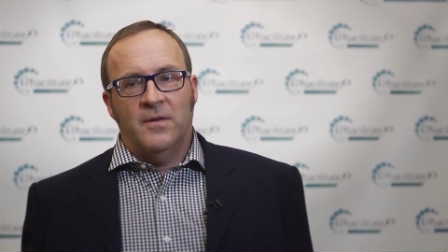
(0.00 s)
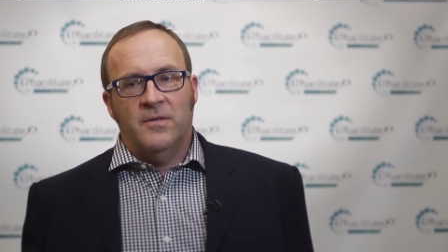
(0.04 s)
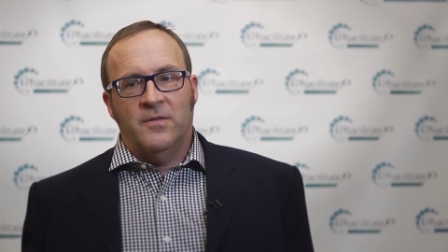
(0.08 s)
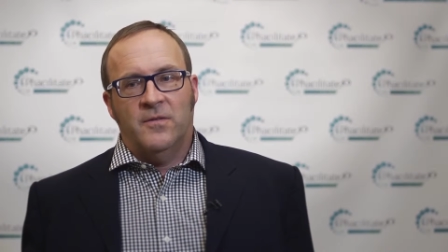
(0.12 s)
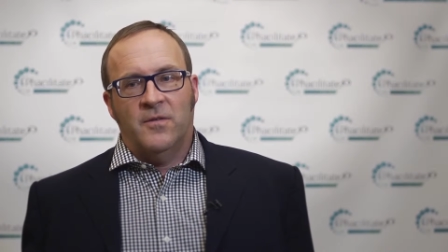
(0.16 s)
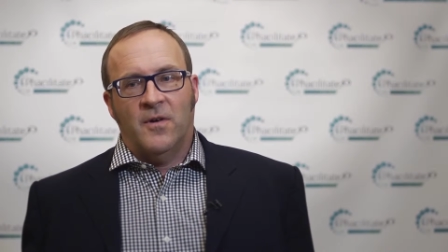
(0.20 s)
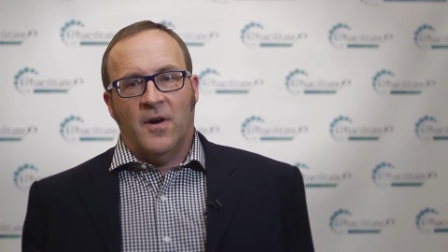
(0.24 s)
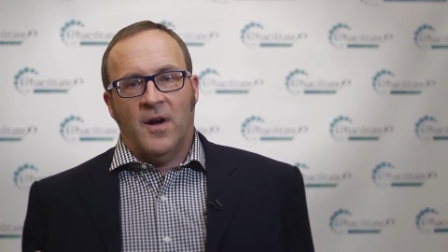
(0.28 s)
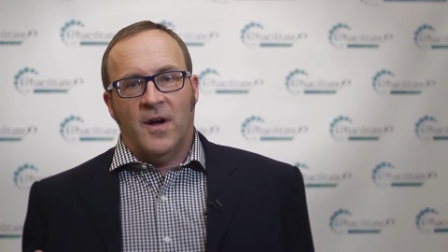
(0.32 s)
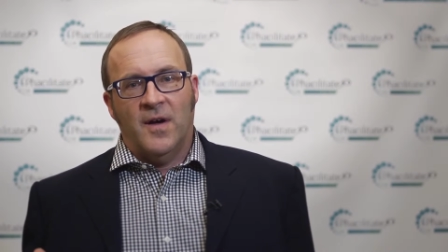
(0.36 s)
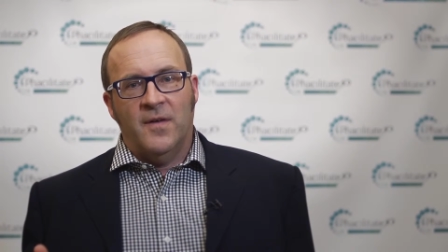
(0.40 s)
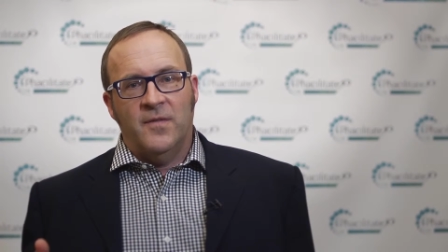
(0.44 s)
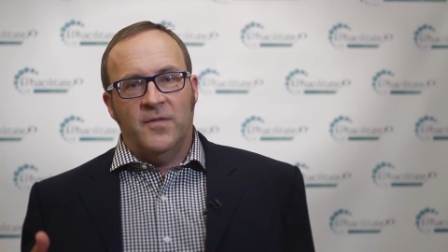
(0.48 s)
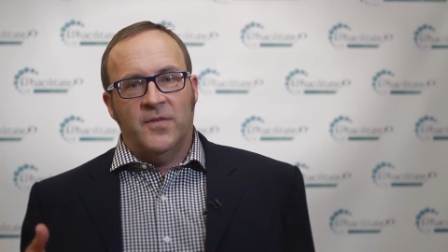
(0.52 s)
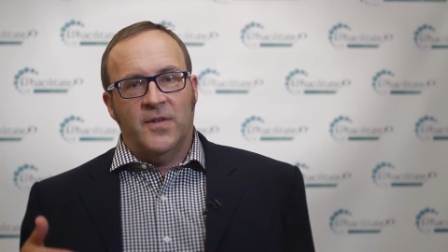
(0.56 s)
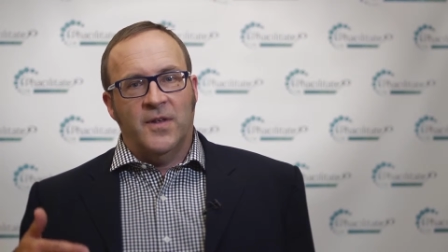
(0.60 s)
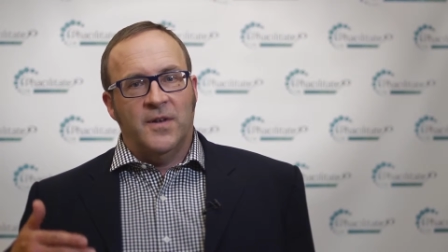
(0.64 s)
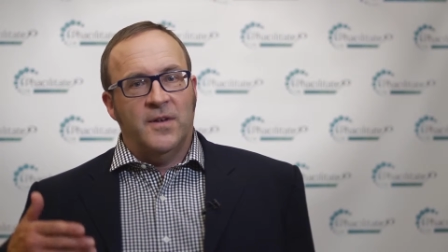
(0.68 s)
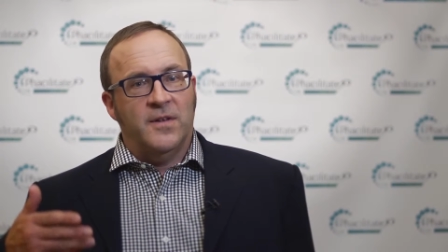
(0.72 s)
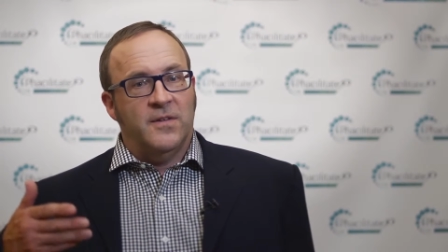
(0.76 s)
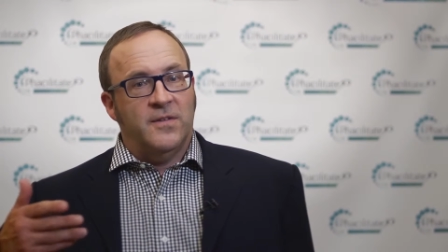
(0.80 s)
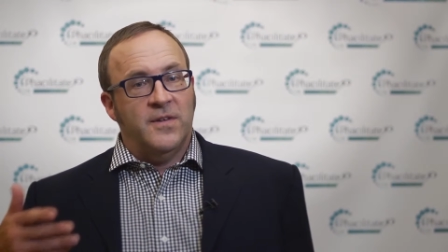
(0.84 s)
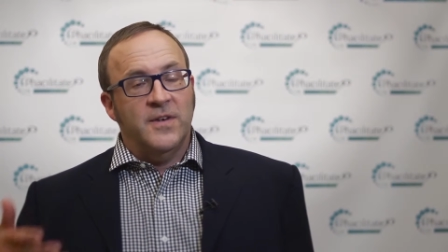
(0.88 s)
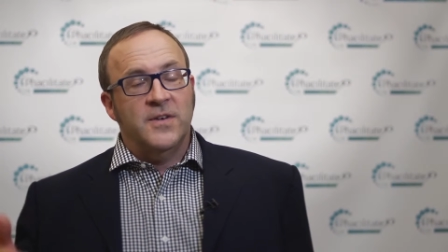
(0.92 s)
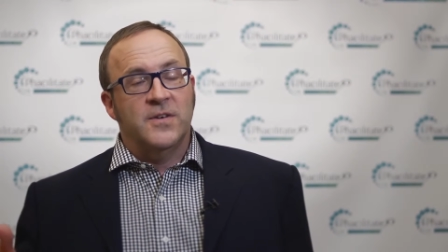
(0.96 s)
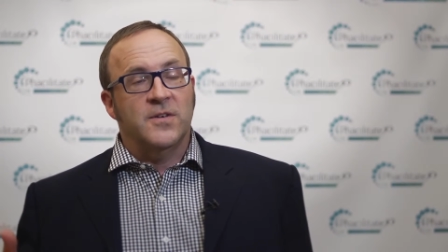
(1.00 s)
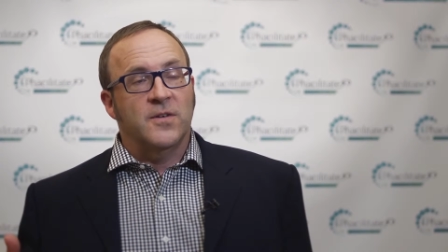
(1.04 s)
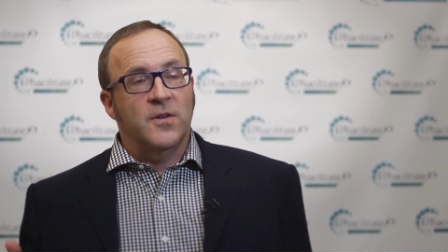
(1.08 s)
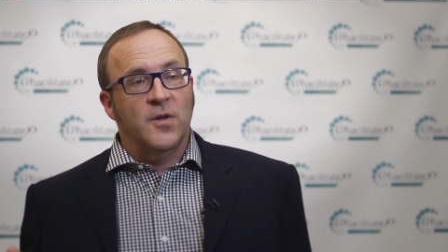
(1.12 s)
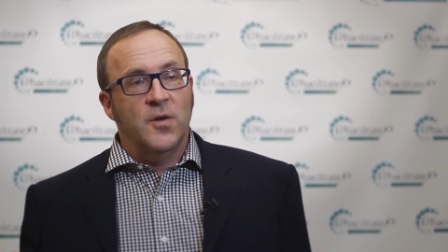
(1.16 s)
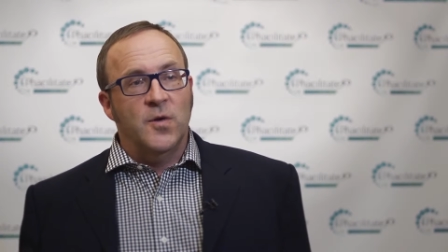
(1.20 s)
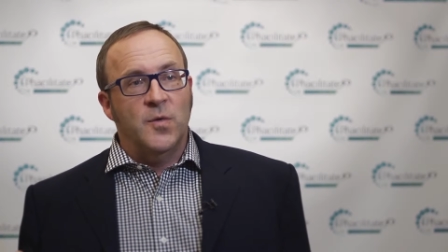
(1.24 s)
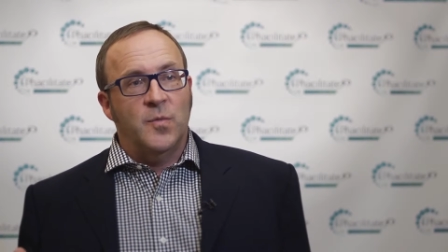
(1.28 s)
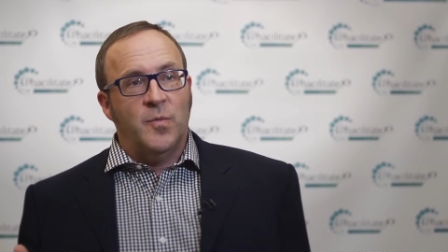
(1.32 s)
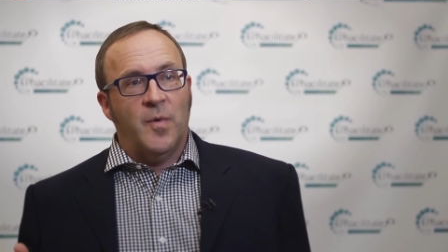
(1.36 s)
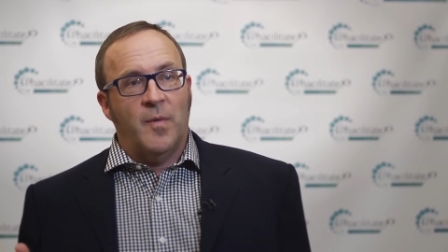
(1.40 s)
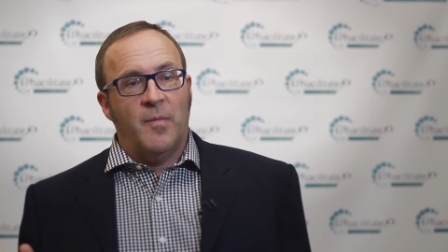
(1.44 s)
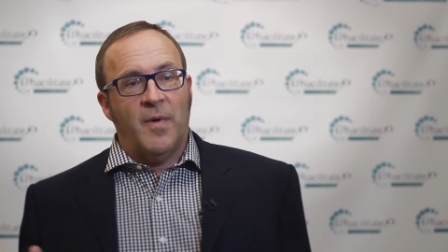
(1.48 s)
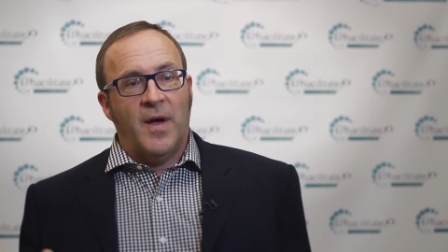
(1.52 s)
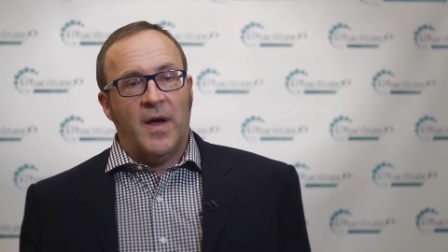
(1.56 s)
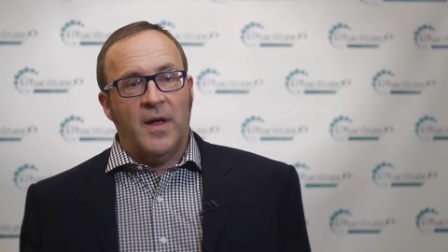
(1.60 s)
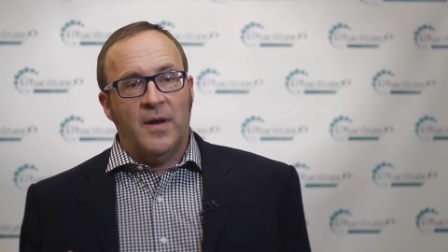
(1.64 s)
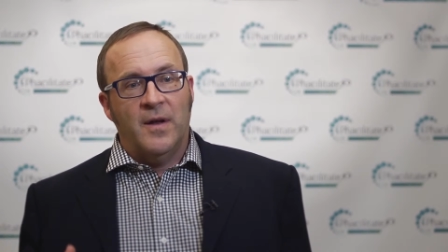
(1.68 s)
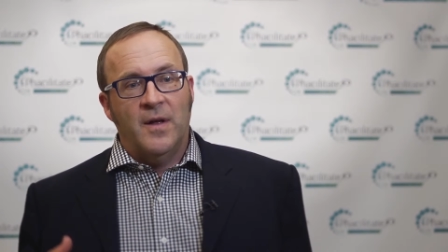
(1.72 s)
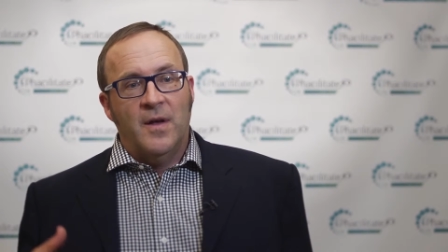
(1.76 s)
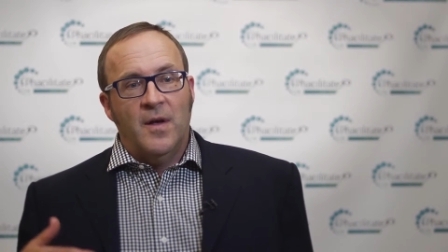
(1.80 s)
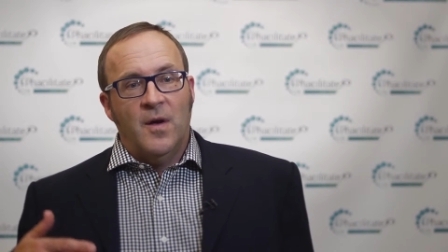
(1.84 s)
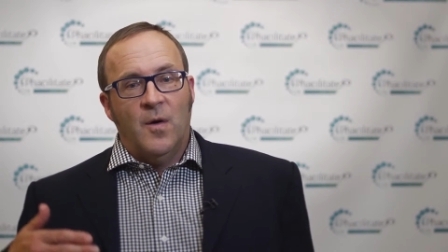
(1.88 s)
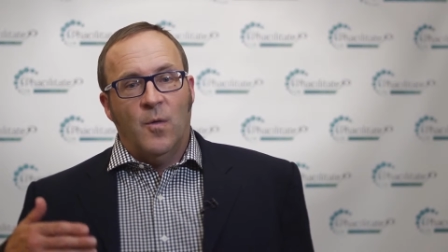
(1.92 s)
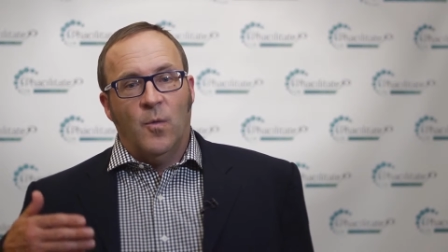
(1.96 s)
drives a decision loop about